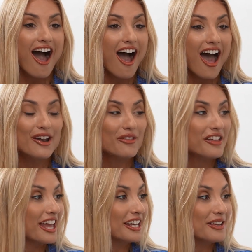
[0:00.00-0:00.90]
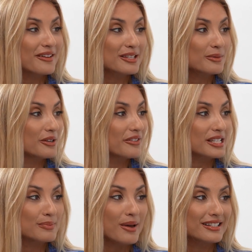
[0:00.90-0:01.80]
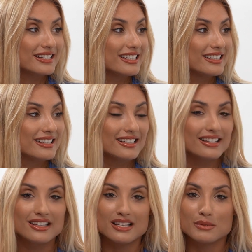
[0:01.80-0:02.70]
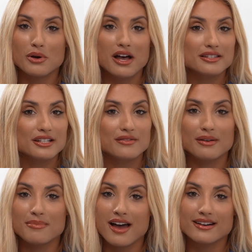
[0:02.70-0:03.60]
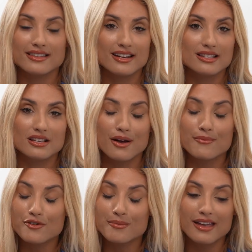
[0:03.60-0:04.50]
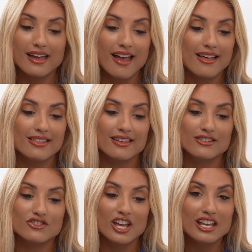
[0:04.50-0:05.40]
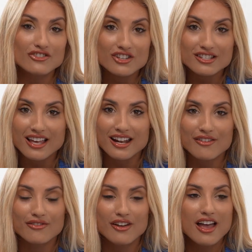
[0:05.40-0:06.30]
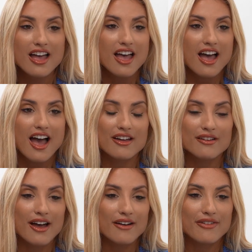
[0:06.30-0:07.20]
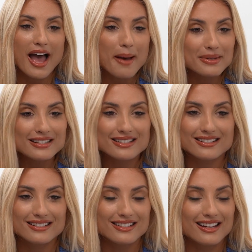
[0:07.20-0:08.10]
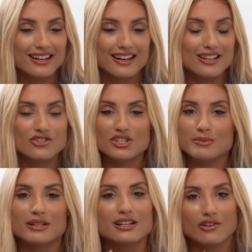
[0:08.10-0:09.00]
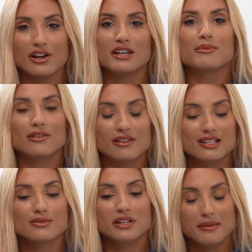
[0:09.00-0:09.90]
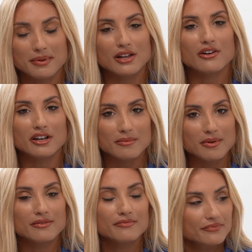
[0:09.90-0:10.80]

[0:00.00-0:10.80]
I don't think any of us would have expected this positive impact that has come from it, and the changes that have happened, and it's just been incredible. It's really been incredible.